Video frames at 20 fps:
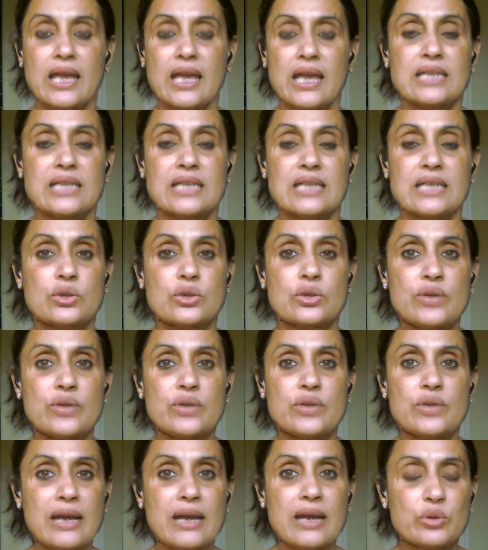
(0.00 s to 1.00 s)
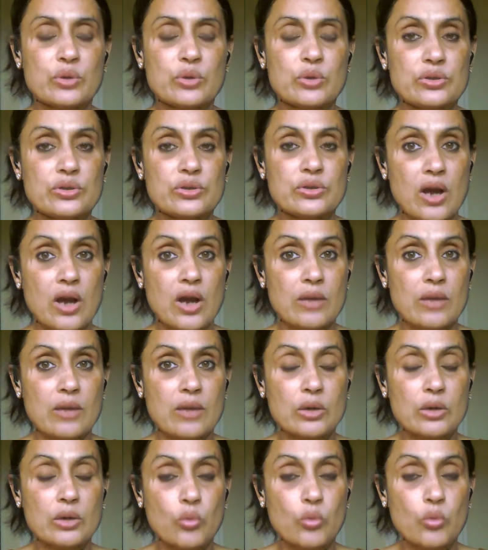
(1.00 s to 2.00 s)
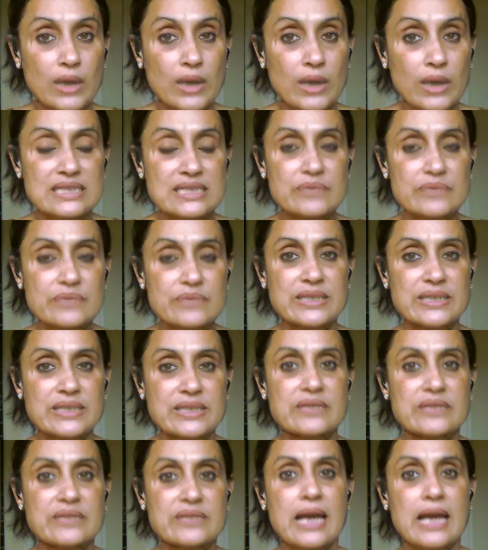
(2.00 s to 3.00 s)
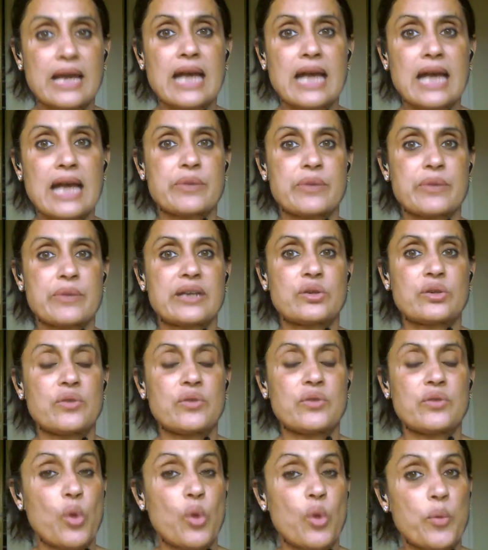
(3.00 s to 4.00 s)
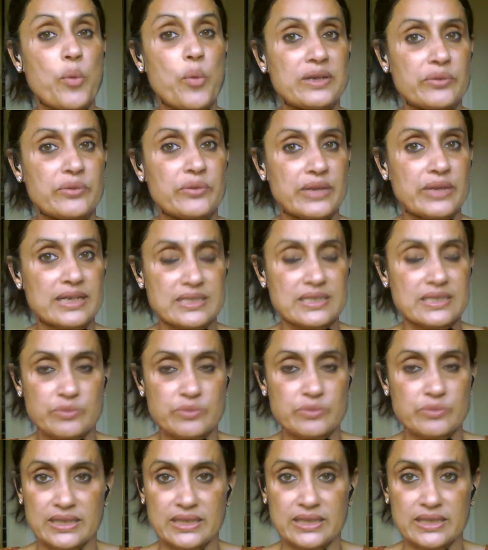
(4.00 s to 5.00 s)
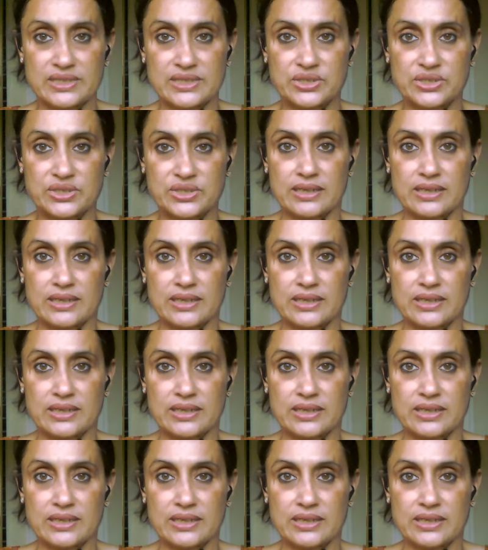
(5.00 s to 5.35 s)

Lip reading: So today I'm going to talk about one specific aspect of open awareness meditation.